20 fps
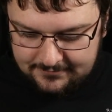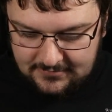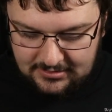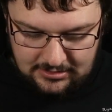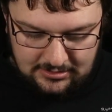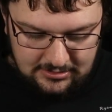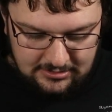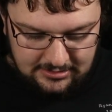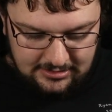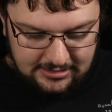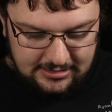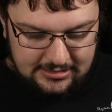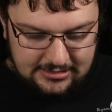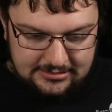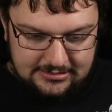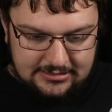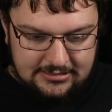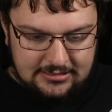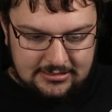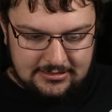
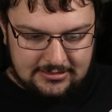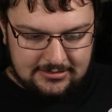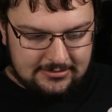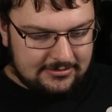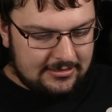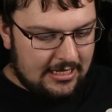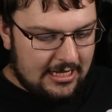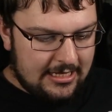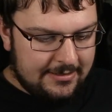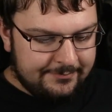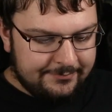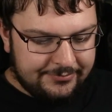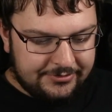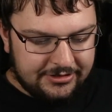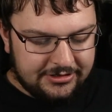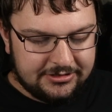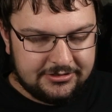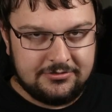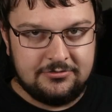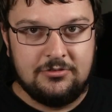because I'm
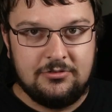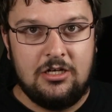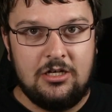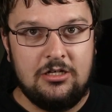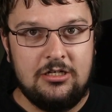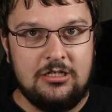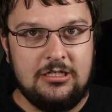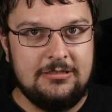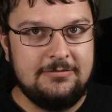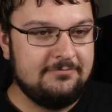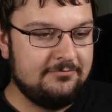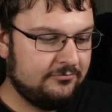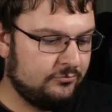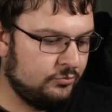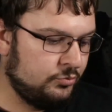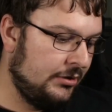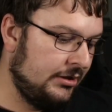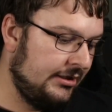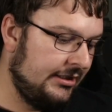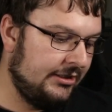just a
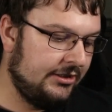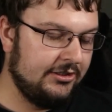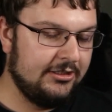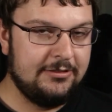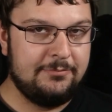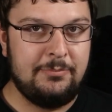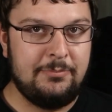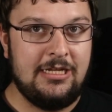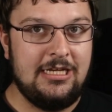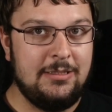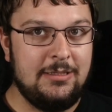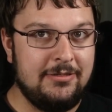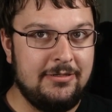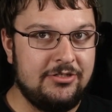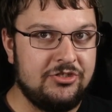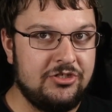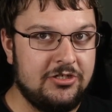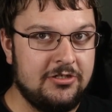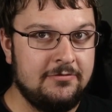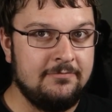really good penny
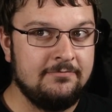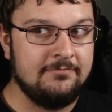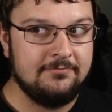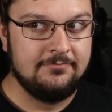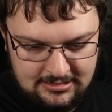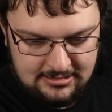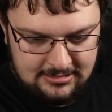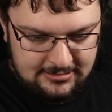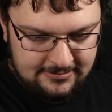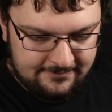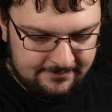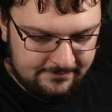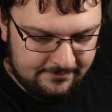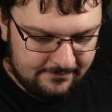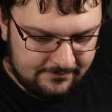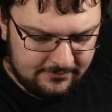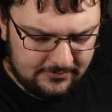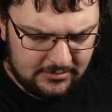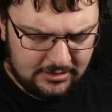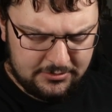pincher.
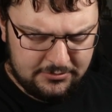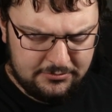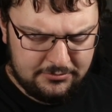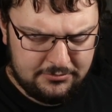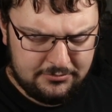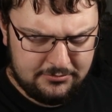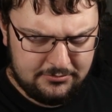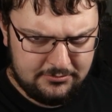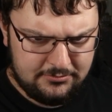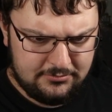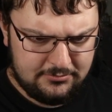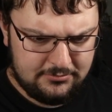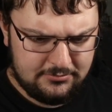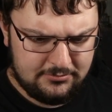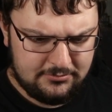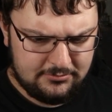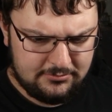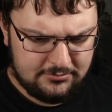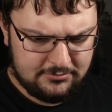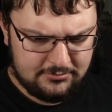Ooh,
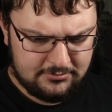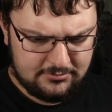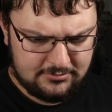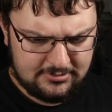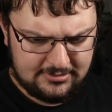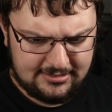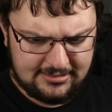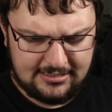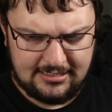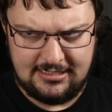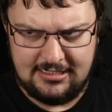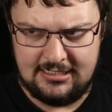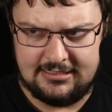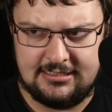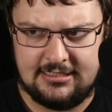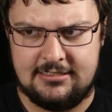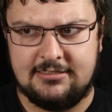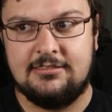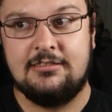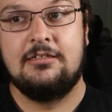kind of like
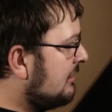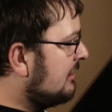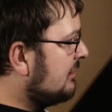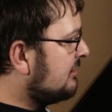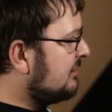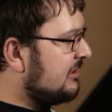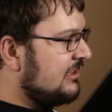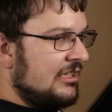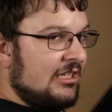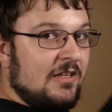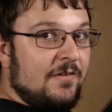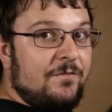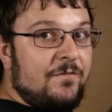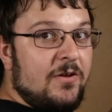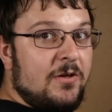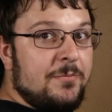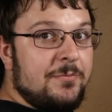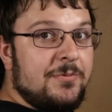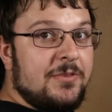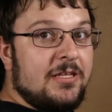this. So there's a little
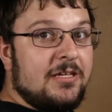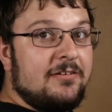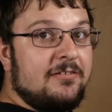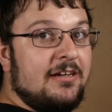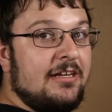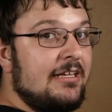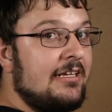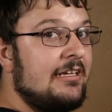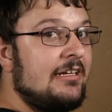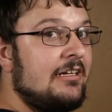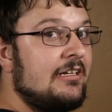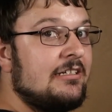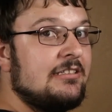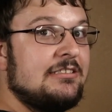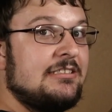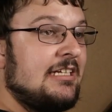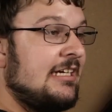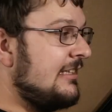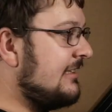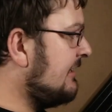foam thing right here.
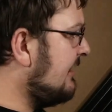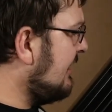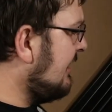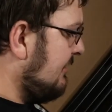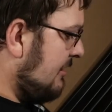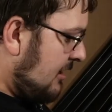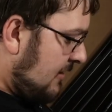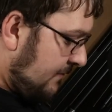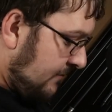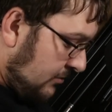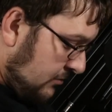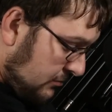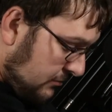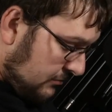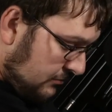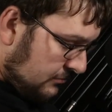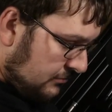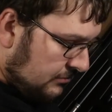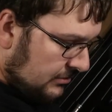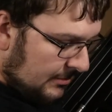Take that off.
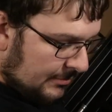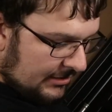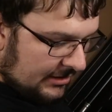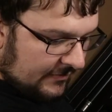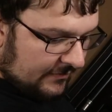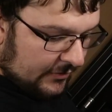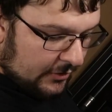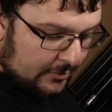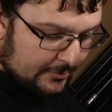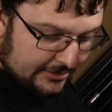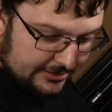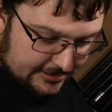Ooh, somebody just flew at me.